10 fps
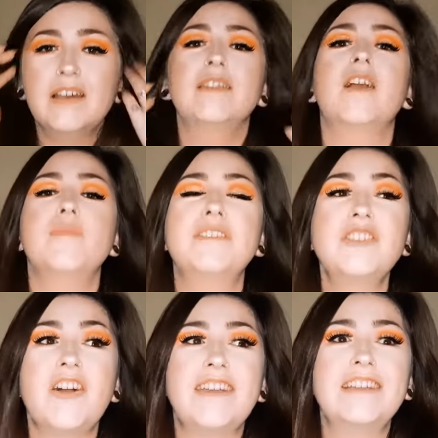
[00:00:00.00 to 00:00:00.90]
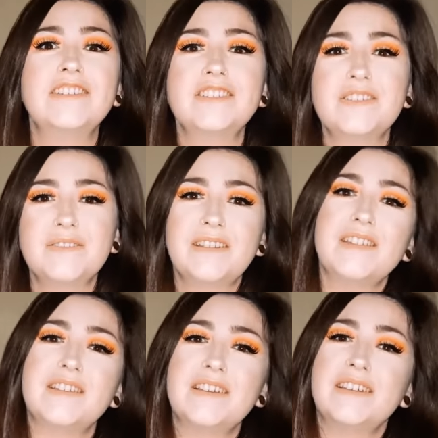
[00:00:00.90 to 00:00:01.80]
that I've been dying to do
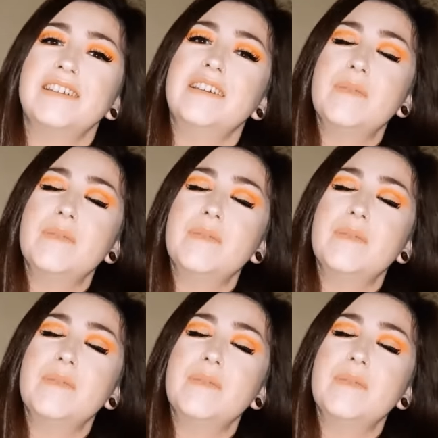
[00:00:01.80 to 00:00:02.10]
another